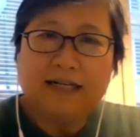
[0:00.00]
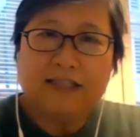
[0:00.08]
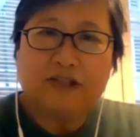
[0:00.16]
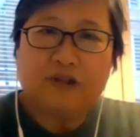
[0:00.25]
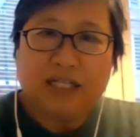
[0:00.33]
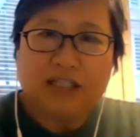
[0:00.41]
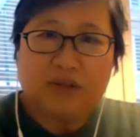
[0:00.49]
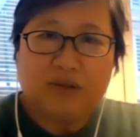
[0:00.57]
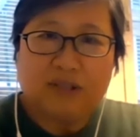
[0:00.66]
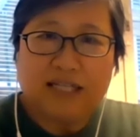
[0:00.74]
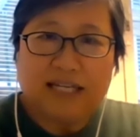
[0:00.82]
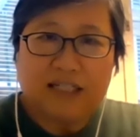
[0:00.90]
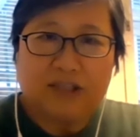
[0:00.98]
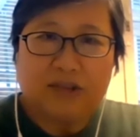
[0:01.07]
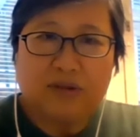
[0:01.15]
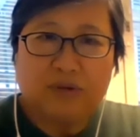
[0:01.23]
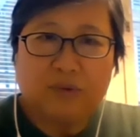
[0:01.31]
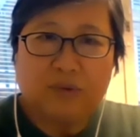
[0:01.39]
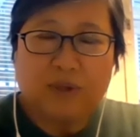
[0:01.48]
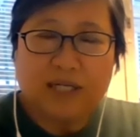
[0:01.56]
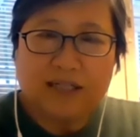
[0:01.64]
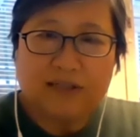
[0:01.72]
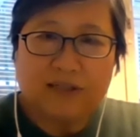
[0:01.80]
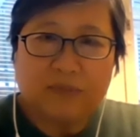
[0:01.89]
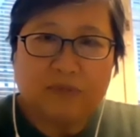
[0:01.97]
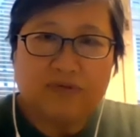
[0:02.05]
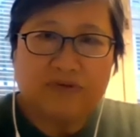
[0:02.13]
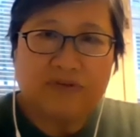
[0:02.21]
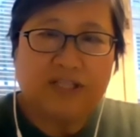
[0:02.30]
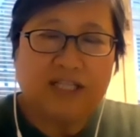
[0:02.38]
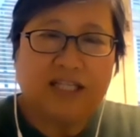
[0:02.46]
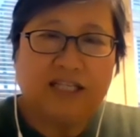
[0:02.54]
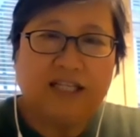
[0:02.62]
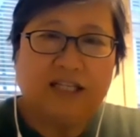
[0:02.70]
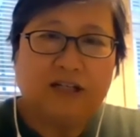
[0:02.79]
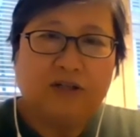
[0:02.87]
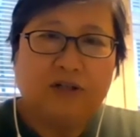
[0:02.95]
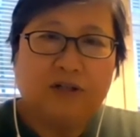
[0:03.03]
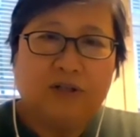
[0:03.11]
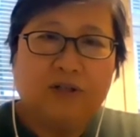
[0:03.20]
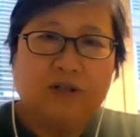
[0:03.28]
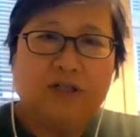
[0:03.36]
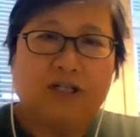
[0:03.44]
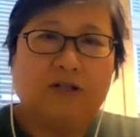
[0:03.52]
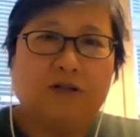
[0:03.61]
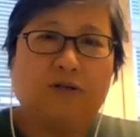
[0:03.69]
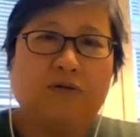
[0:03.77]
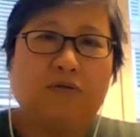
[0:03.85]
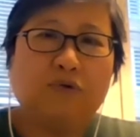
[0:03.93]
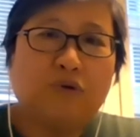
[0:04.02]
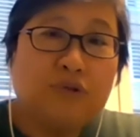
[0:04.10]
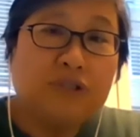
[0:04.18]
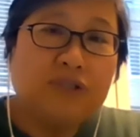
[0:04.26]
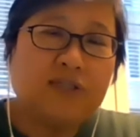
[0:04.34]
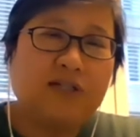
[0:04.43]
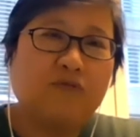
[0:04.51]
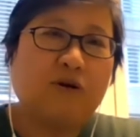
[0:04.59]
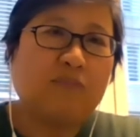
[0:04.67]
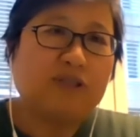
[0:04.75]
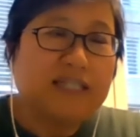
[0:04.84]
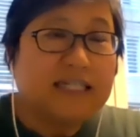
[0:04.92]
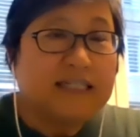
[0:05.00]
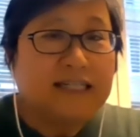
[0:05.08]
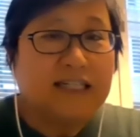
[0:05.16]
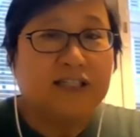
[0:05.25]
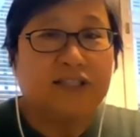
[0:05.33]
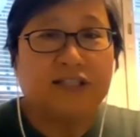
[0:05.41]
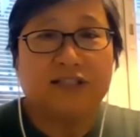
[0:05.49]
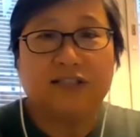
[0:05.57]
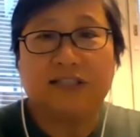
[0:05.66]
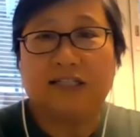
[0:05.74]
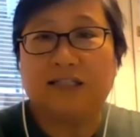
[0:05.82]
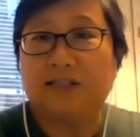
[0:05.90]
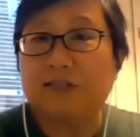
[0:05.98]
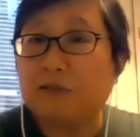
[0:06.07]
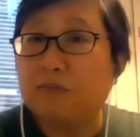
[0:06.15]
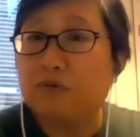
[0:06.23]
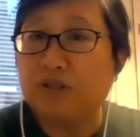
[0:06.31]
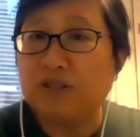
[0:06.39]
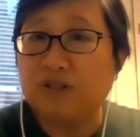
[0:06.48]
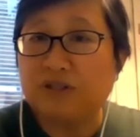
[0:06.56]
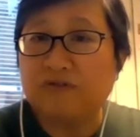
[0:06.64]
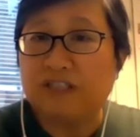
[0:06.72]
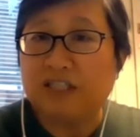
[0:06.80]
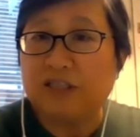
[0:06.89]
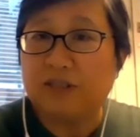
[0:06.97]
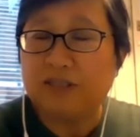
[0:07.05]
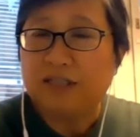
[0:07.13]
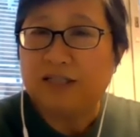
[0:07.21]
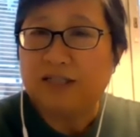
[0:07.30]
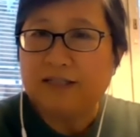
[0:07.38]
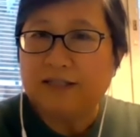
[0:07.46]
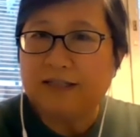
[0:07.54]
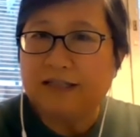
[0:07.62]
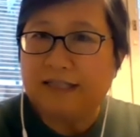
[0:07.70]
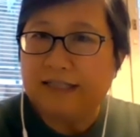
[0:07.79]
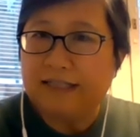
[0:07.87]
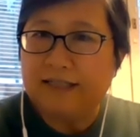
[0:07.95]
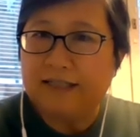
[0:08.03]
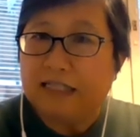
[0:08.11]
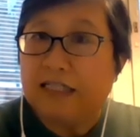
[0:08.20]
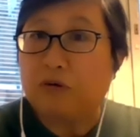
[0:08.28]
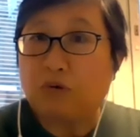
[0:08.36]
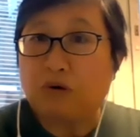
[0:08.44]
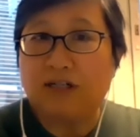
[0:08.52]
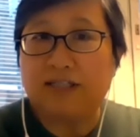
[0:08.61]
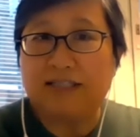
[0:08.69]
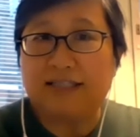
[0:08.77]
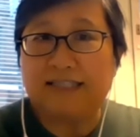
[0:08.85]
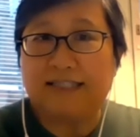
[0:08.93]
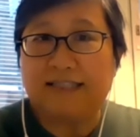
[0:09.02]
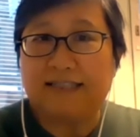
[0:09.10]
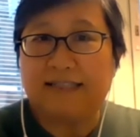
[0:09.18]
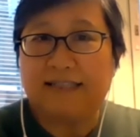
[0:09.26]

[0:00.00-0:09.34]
trying to get to what are some of the roots and representations and assumptions of these inequalities